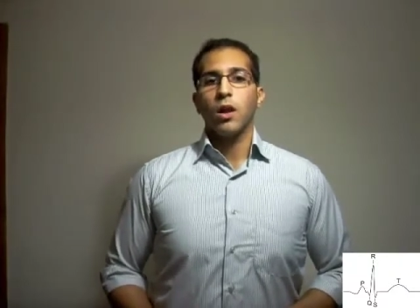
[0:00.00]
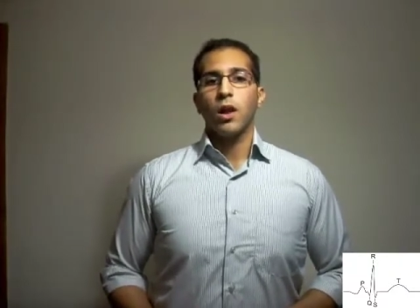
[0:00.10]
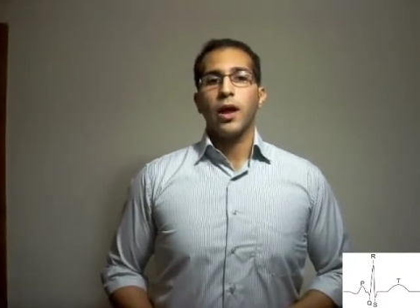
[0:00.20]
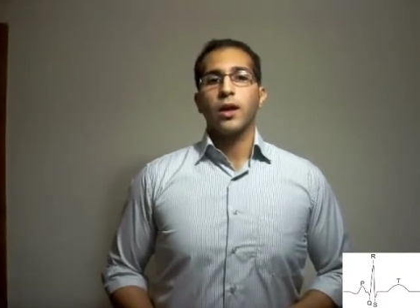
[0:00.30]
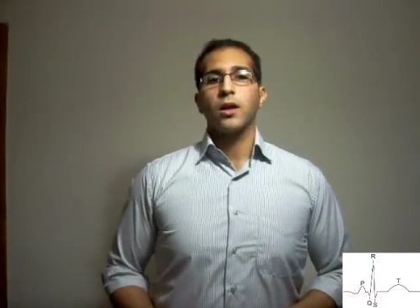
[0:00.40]

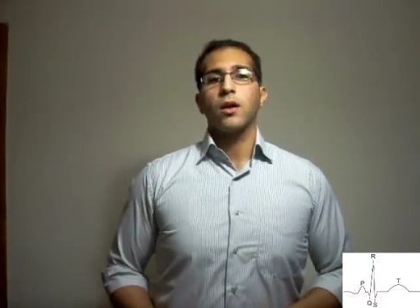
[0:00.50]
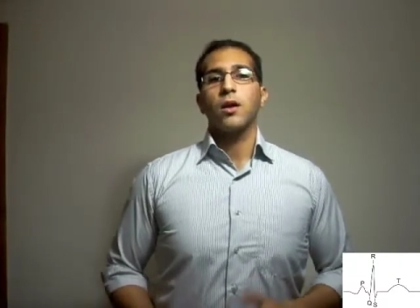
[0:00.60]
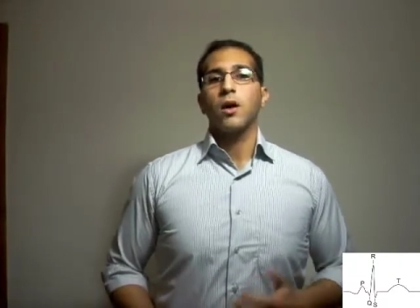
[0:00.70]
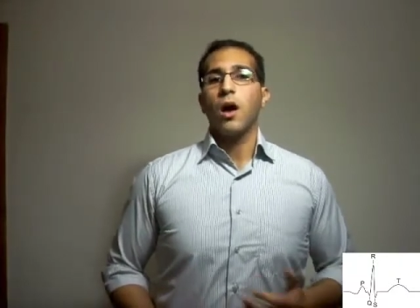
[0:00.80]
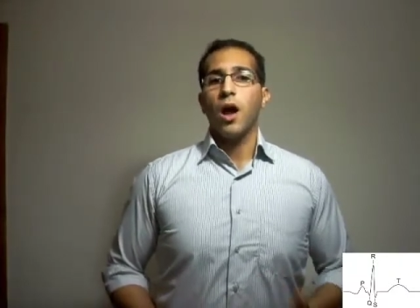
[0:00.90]
like
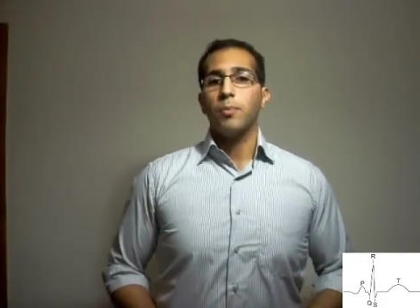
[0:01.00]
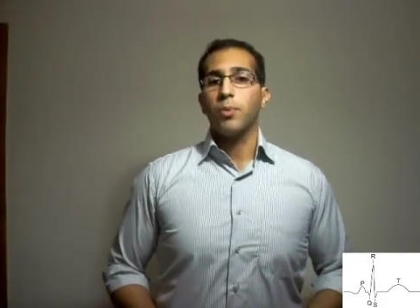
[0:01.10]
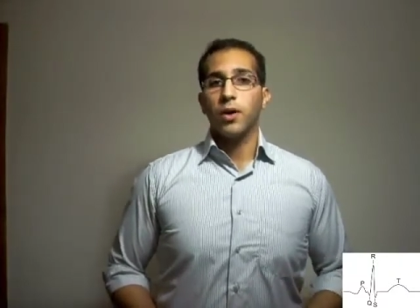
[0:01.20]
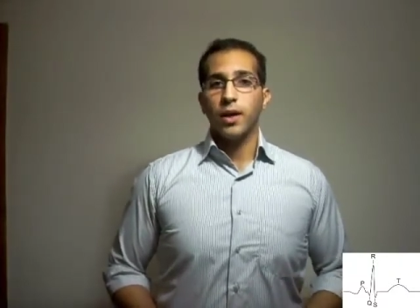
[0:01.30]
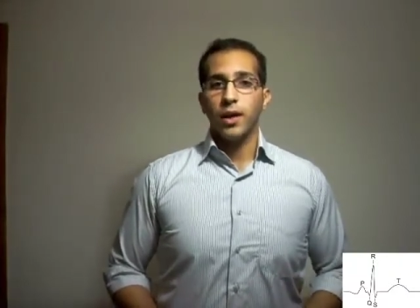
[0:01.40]

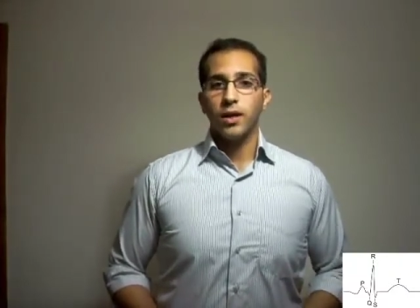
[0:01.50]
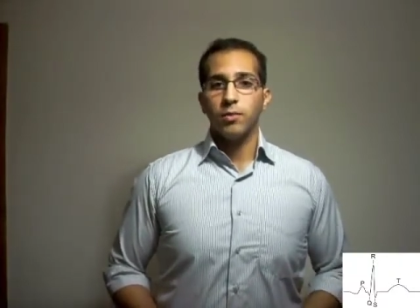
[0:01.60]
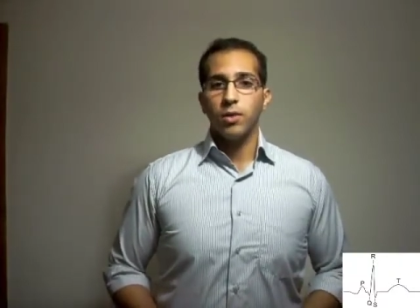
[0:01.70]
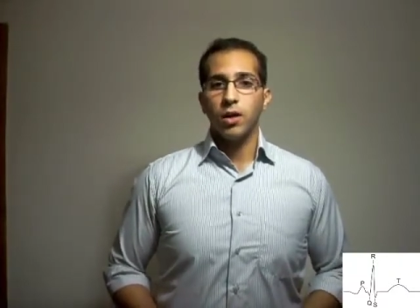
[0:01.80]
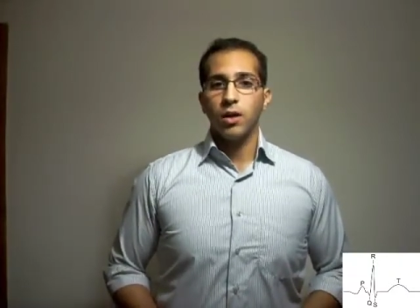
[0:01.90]

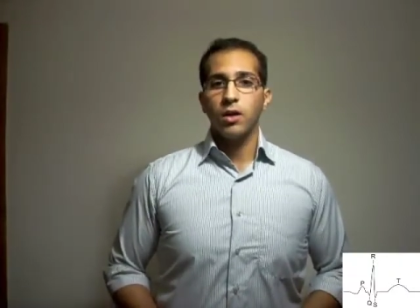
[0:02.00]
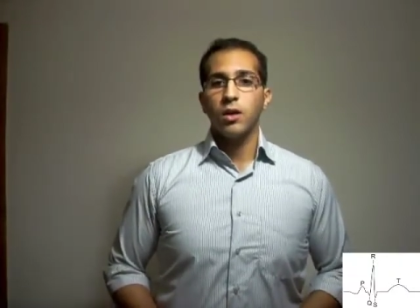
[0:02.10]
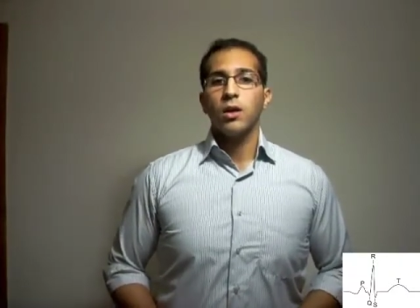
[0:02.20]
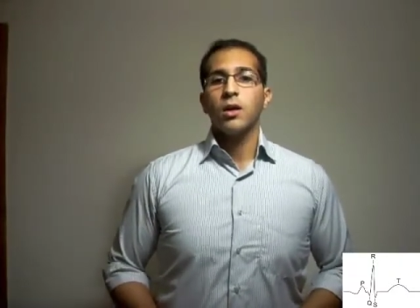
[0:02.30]
hyperkalemia,